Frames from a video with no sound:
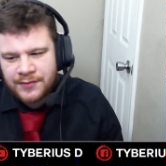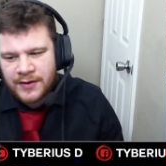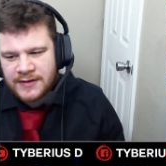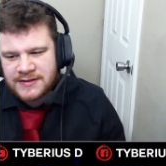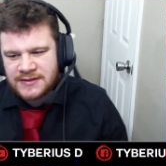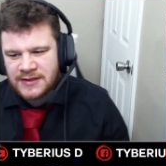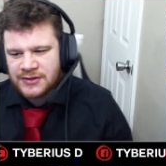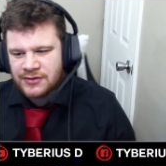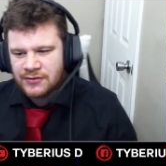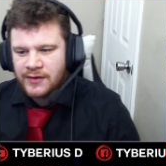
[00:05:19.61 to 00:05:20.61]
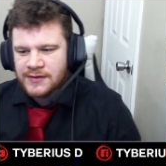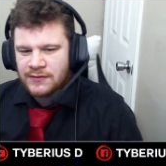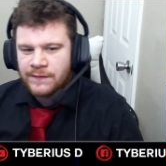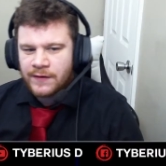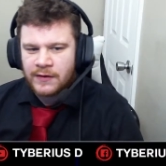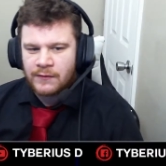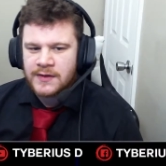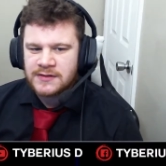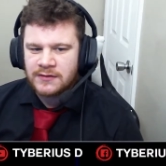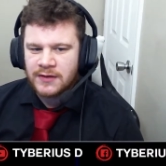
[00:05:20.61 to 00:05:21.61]
but in general, until very
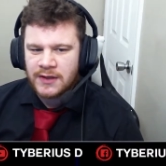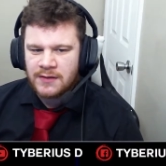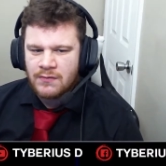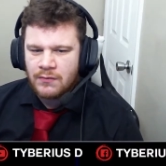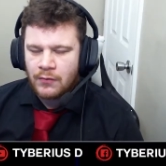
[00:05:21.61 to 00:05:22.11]
recently,